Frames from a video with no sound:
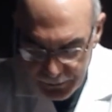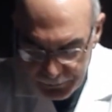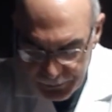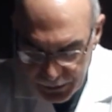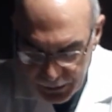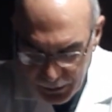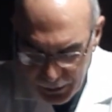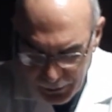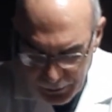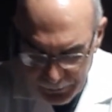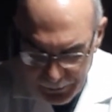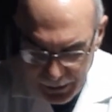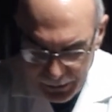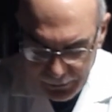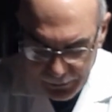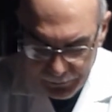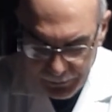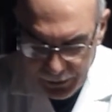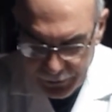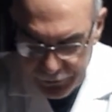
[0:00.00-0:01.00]
but how to make
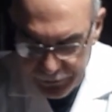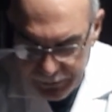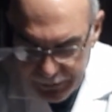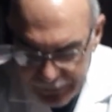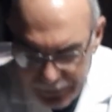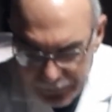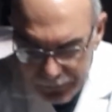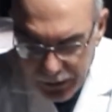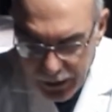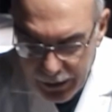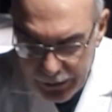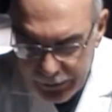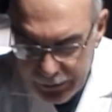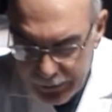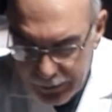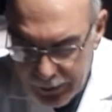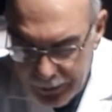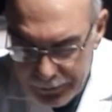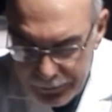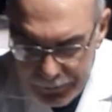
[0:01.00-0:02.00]
the measurements. I'm
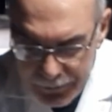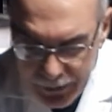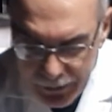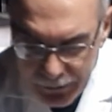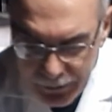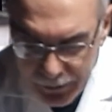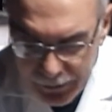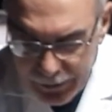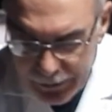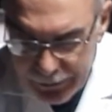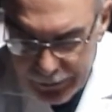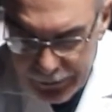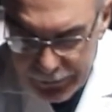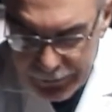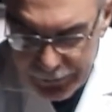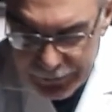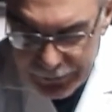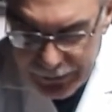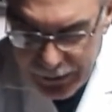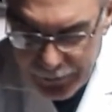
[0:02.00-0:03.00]
lining up my line here
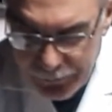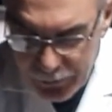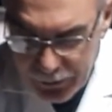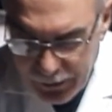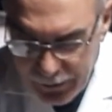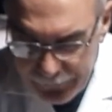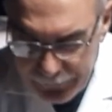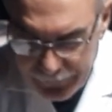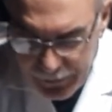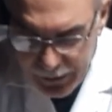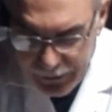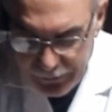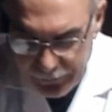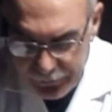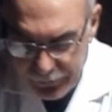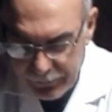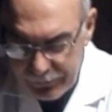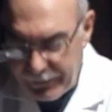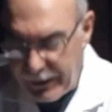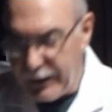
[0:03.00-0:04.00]
such that when I find
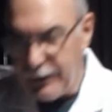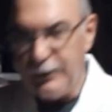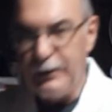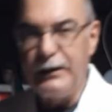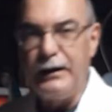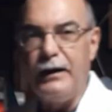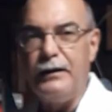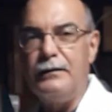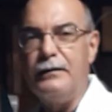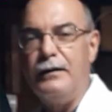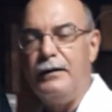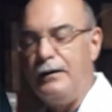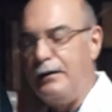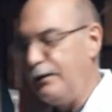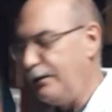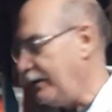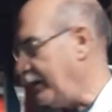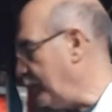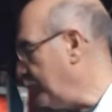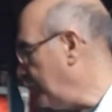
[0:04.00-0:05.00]
the final cut,
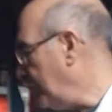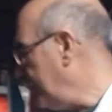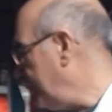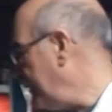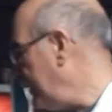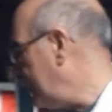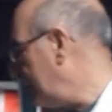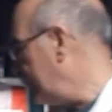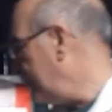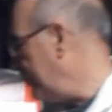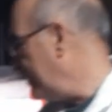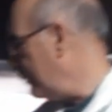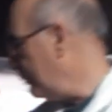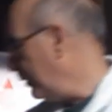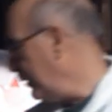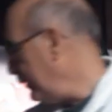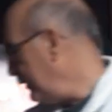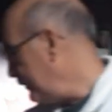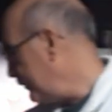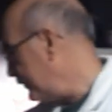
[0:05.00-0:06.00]
it will be
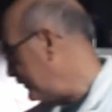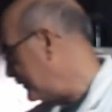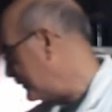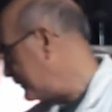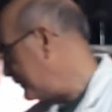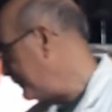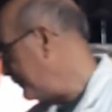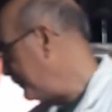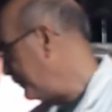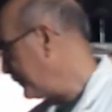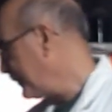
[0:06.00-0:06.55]
31 inches.